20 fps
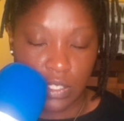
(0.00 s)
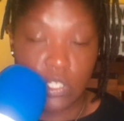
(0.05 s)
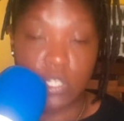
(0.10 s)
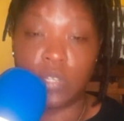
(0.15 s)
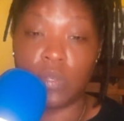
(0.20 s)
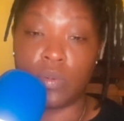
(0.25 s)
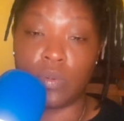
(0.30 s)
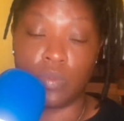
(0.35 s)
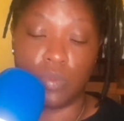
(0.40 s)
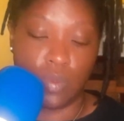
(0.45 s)

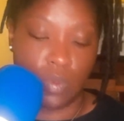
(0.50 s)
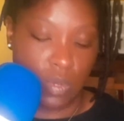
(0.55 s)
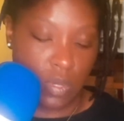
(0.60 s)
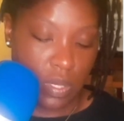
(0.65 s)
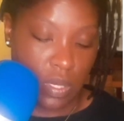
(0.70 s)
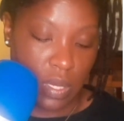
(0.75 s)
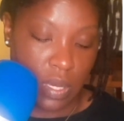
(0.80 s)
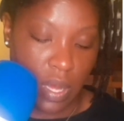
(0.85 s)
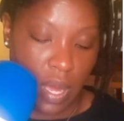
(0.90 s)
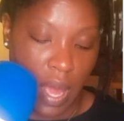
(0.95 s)
Two,
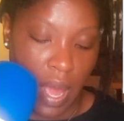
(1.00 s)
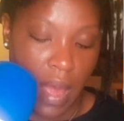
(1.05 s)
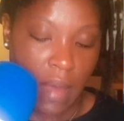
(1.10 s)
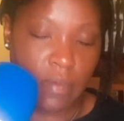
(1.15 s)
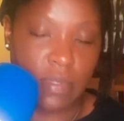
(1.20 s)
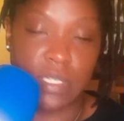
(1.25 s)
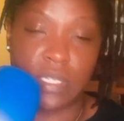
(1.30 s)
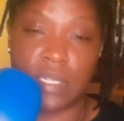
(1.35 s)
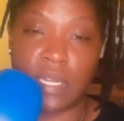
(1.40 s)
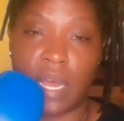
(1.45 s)

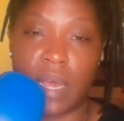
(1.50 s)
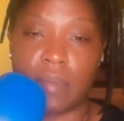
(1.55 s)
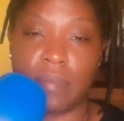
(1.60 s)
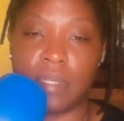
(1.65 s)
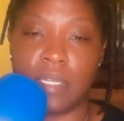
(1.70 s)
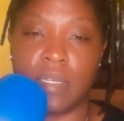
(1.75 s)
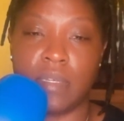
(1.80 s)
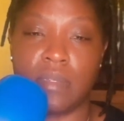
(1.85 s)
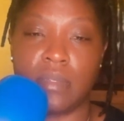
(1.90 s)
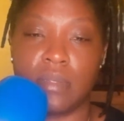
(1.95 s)
I was
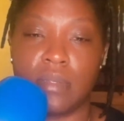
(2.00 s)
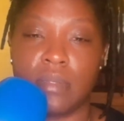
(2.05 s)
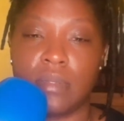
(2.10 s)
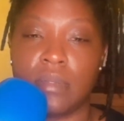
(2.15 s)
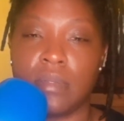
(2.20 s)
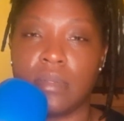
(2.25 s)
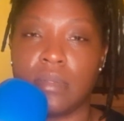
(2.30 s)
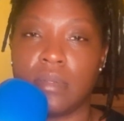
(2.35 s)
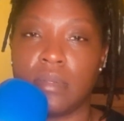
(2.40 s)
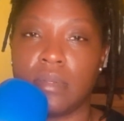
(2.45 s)
adopted.
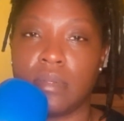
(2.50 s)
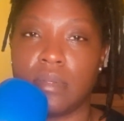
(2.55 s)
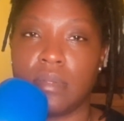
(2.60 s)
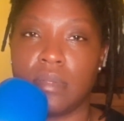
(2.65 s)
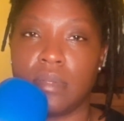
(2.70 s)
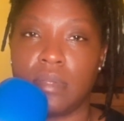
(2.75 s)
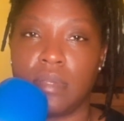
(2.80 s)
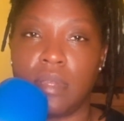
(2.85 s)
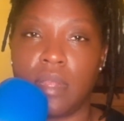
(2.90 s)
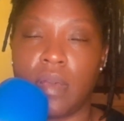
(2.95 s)

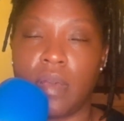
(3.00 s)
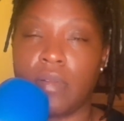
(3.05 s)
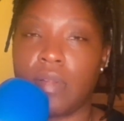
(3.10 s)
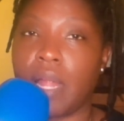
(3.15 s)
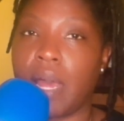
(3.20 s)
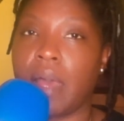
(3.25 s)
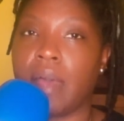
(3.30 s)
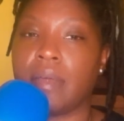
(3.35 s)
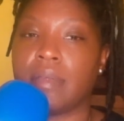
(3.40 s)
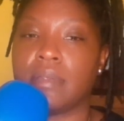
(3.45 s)
No
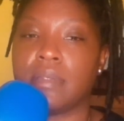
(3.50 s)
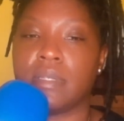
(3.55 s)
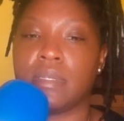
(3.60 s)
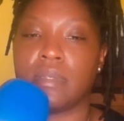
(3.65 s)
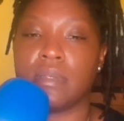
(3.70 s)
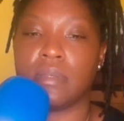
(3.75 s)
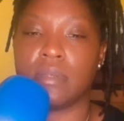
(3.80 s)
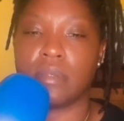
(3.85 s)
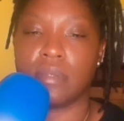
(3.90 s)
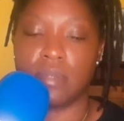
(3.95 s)
lies.
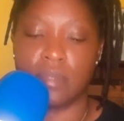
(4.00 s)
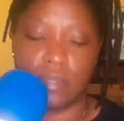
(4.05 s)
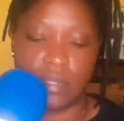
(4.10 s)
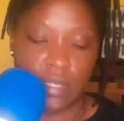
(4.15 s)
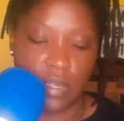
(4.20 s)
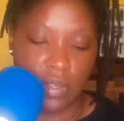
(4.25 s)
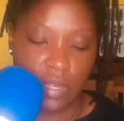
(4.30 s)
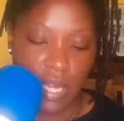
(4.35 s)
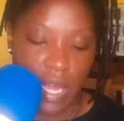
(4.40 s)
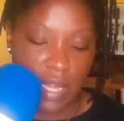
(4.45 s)

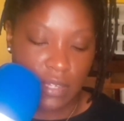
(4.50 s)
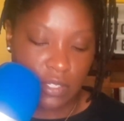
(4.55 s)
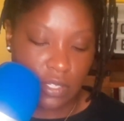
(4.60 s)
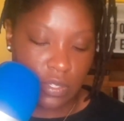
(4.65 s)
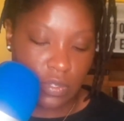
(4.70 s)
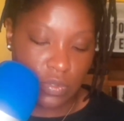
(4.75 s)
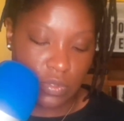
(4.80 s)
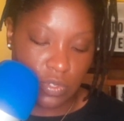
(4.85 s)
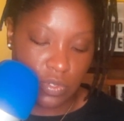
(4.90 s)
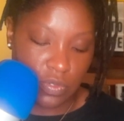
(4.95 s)
So you got
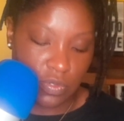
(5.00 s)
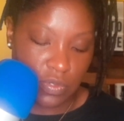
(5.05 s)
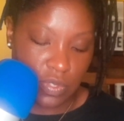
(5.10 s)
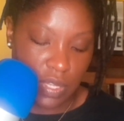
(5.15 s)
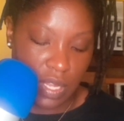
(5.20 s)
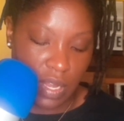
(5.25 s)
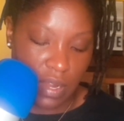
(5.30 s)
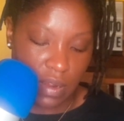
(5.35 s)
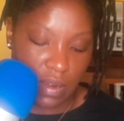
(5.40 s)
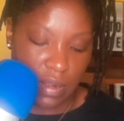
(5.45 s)
two truths
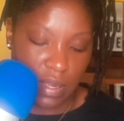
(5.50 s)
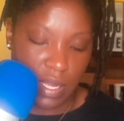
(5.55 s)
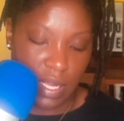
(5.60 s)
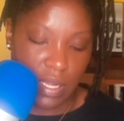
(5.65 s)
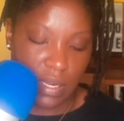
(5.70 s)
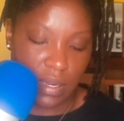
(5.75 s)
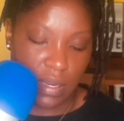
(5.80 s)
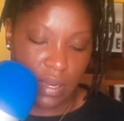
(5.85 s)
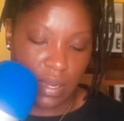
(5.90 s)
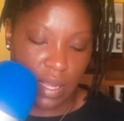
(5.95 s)
there
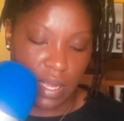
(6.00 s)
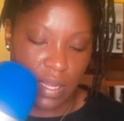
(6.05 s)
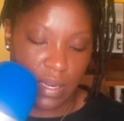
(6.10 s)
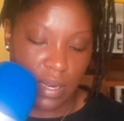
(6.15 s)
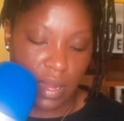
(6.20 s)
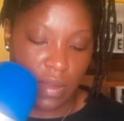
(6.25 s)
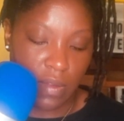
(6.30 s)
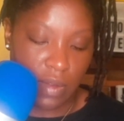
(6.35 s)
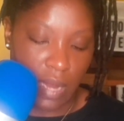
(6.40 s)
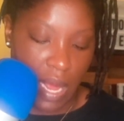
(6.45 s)
and
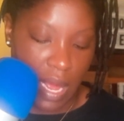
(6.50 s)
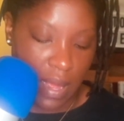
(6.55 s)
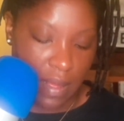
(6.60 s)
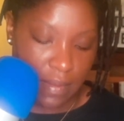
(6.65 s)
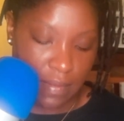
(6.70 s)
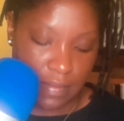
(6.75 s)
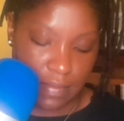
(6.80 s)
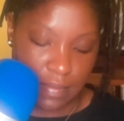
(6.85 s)
no lie.